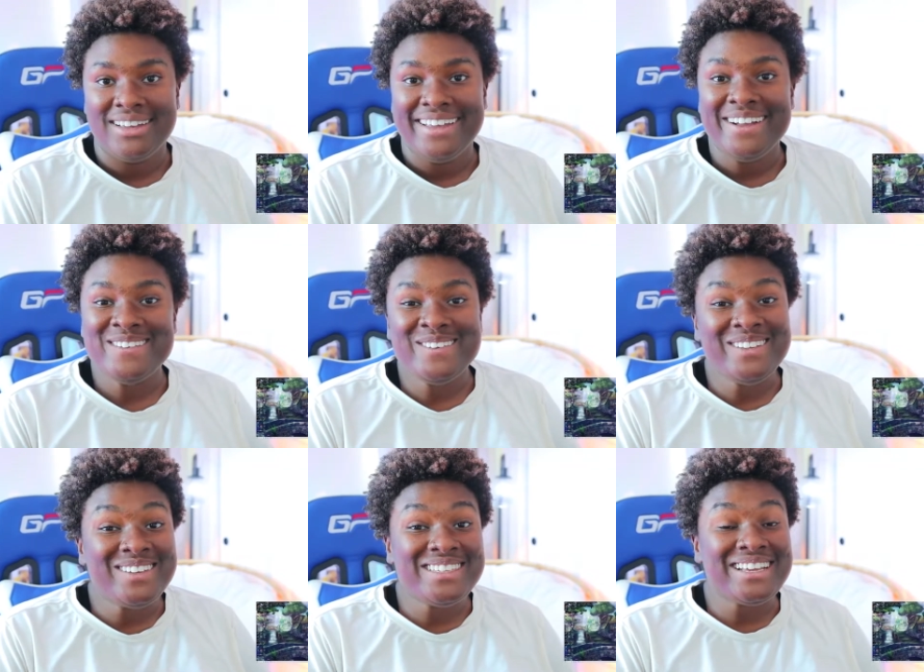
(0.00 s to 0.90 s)
Here's what it looks
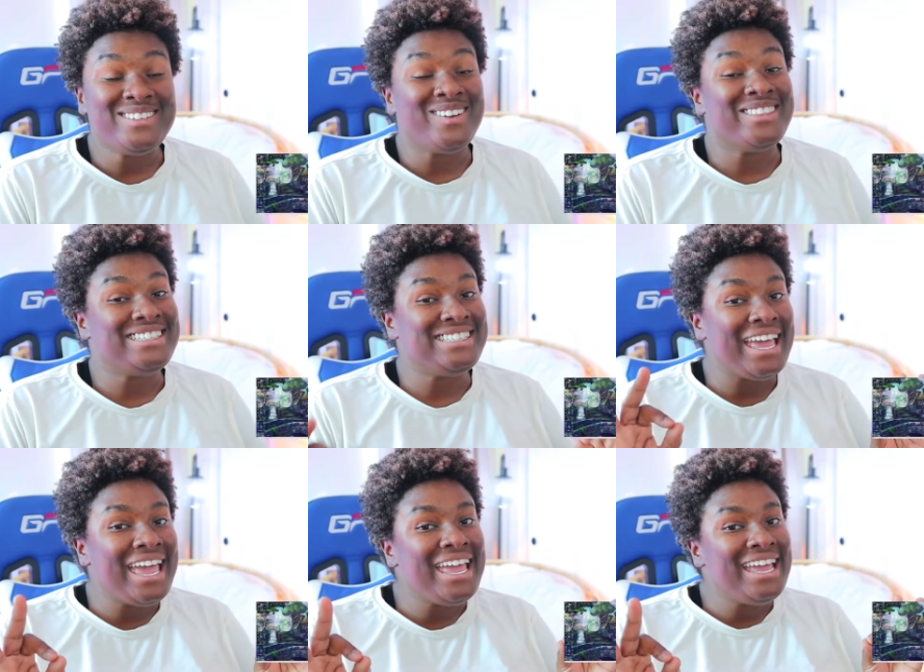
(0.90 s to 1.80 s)
like during the
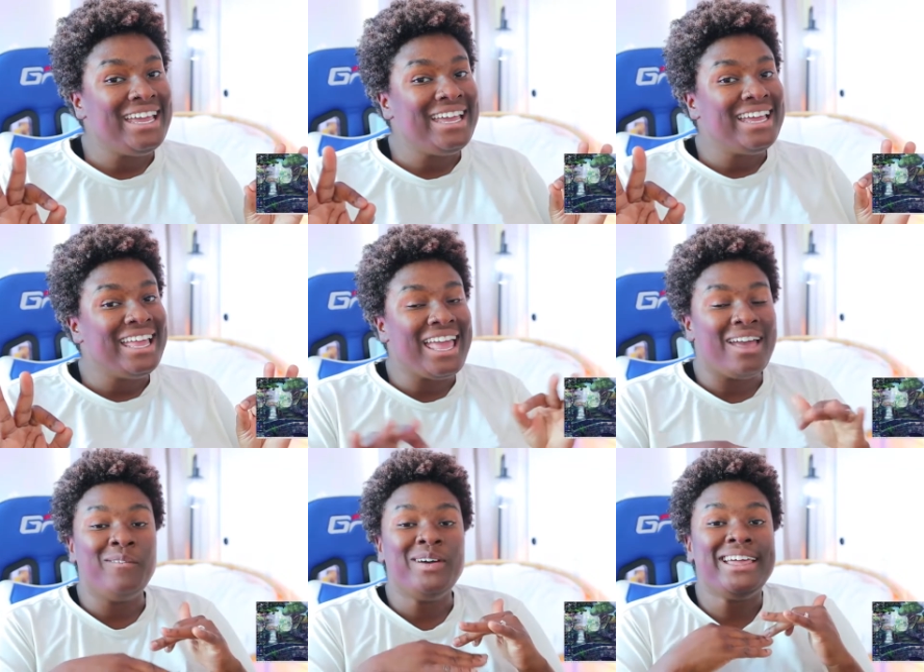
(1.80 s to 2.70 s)
day, and when
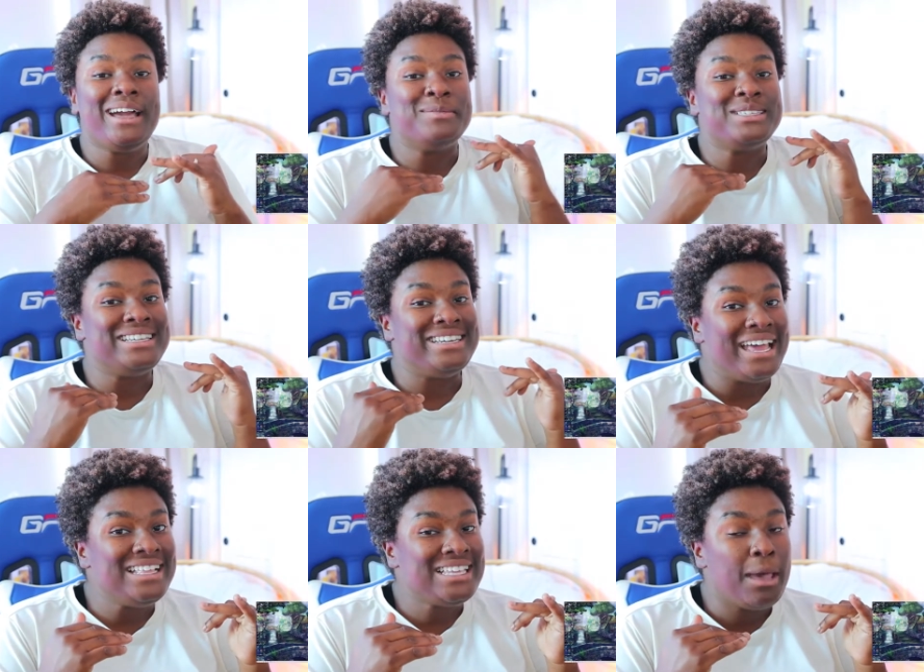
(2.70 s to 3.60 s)
it comes to
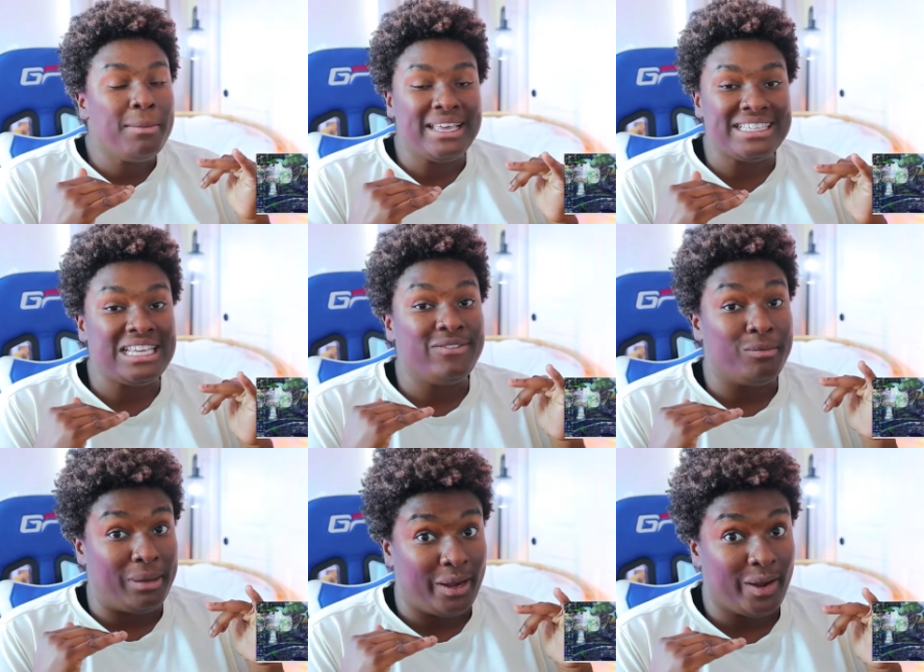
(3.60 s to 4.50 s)
nighttime it gets even
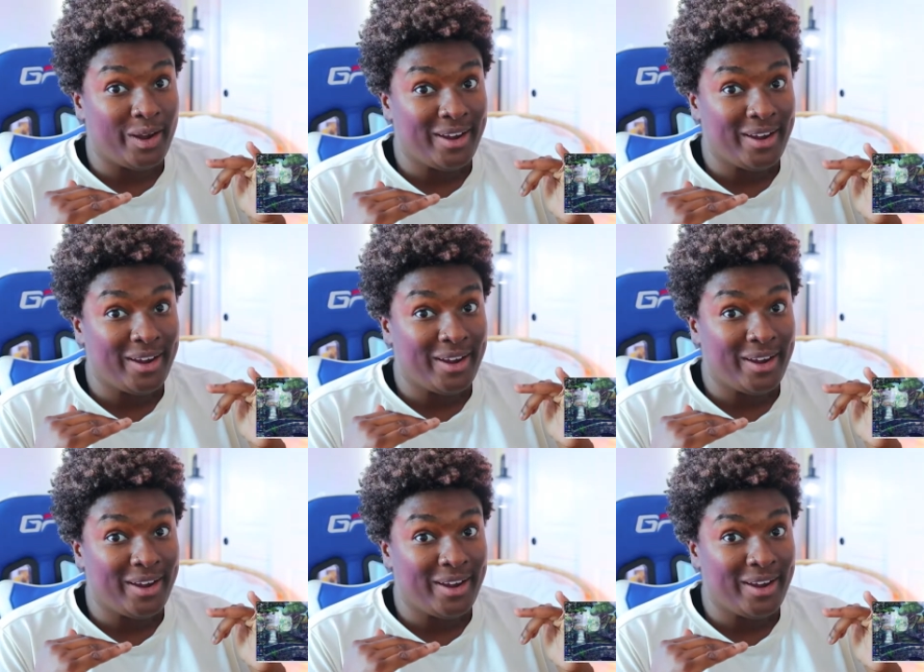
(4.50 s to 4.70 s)
better.